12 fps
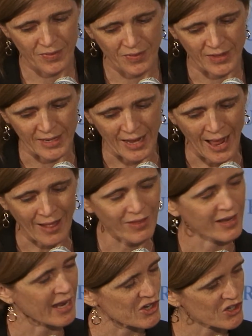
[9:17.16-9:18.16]
The
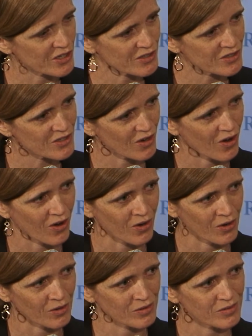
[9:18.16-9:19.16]
allegations
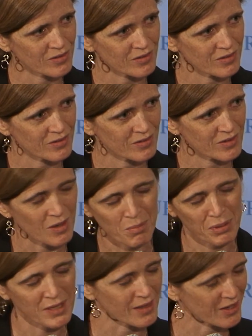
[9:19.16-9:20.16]
are
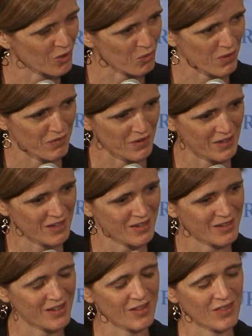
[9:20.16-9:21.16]
completely horrific.
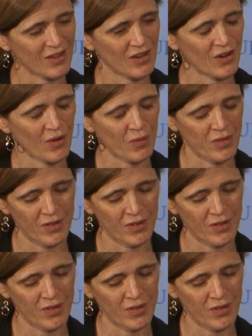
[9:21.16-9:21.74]
You know,